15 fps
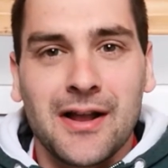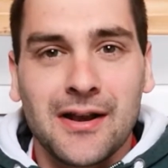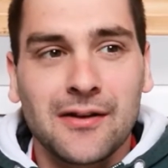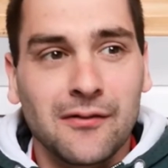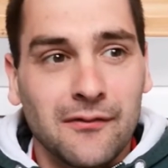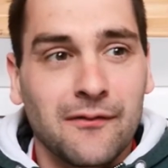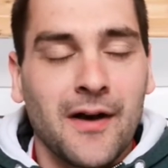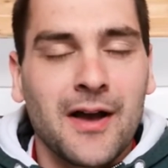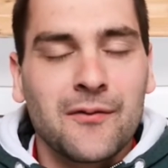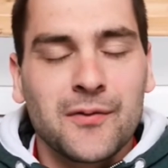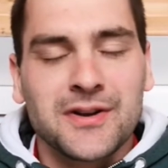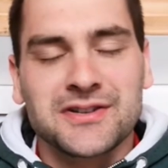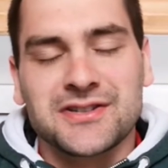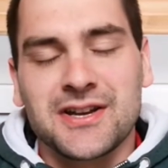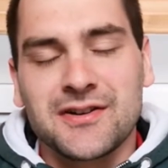a little five
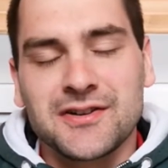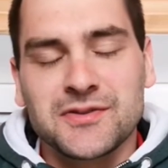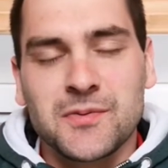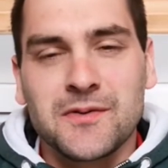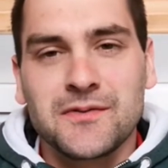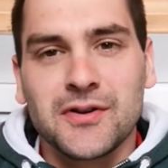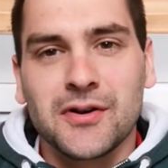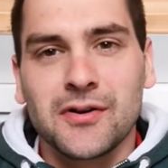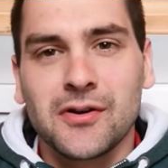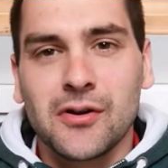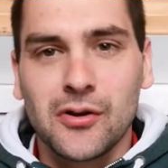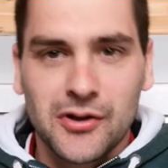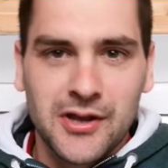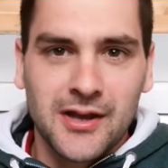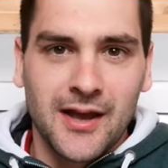week series we've done
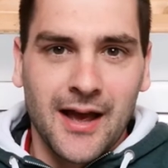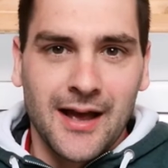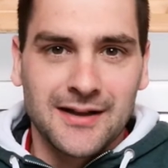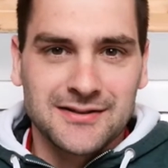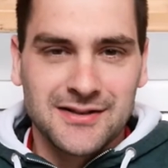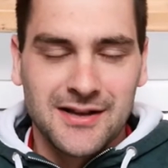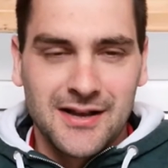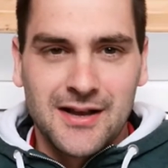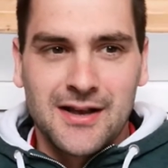looking at